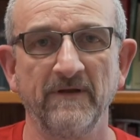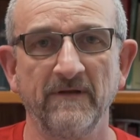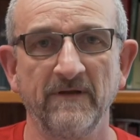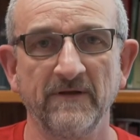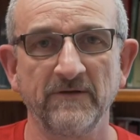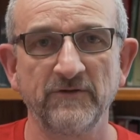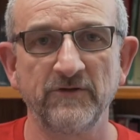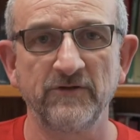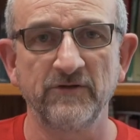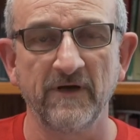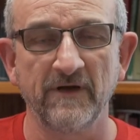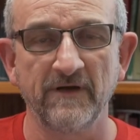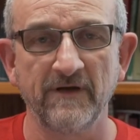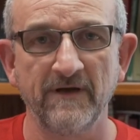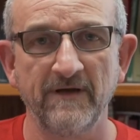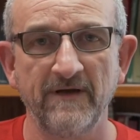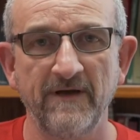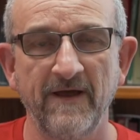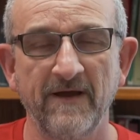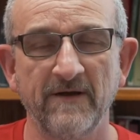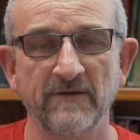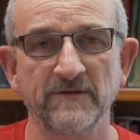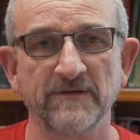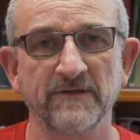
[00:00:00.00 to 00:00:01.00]
Let's shut it
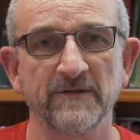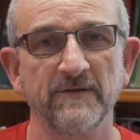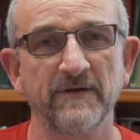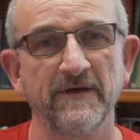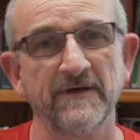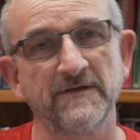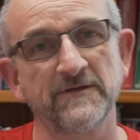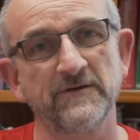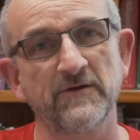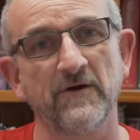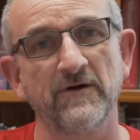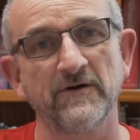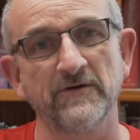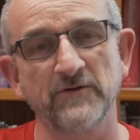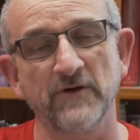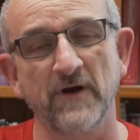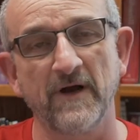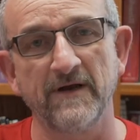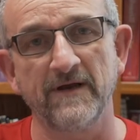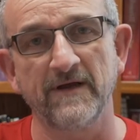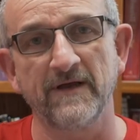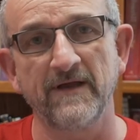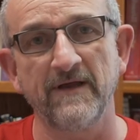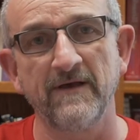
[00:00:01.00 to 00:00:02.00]
down. So they start
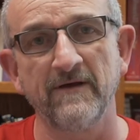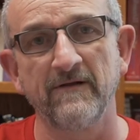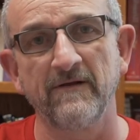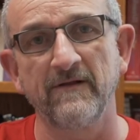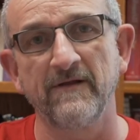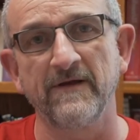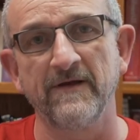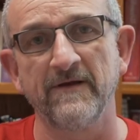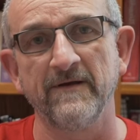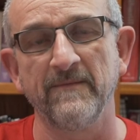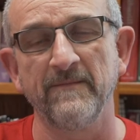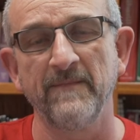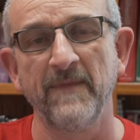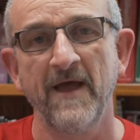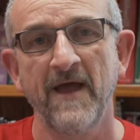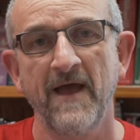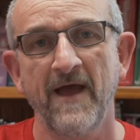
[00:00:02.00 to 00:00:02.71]
trying to kill him.